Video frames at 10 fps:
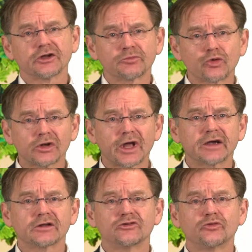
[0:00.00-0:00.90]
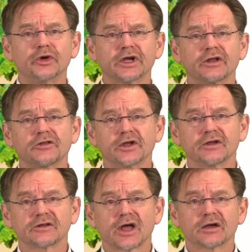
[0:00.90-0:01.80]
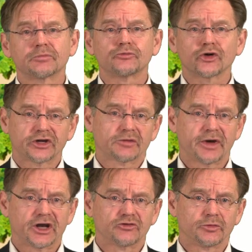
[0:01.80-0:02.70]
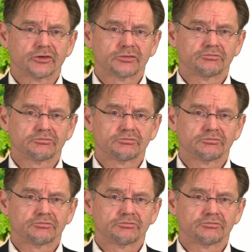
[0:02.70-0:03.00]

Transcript: is more likely to bring in things like project management,